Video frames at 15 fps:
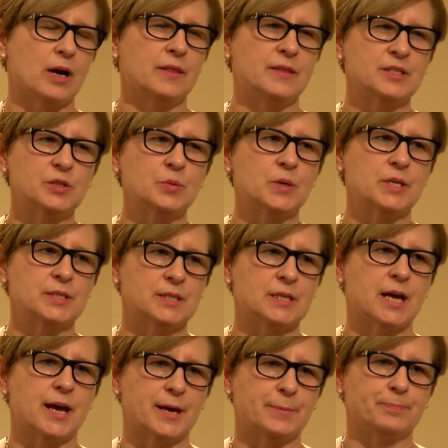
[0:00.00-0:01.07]
And this was,
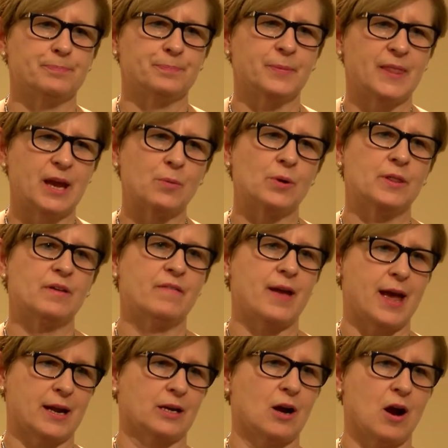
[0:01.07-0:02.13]
um, they were in the
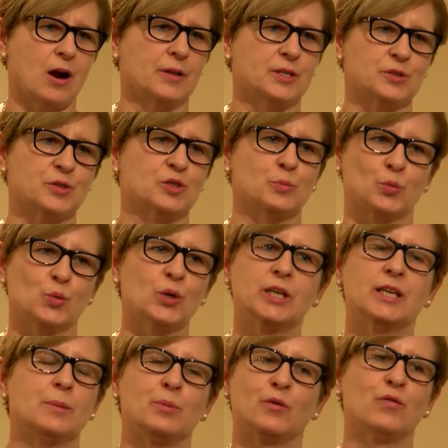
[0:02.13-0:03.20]
vanguard. This was
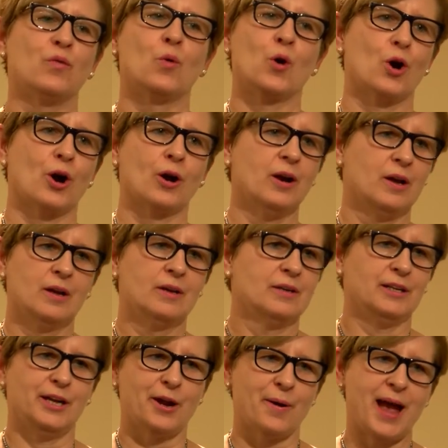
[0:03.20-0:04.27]
really before,
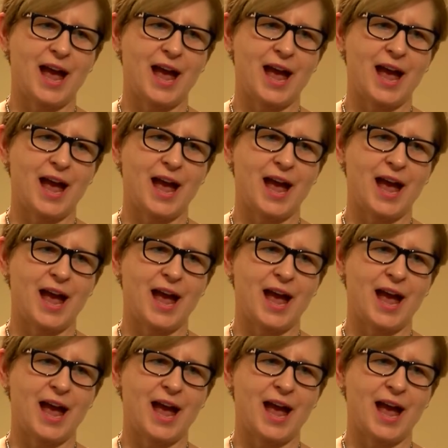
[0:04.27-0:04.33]
you know,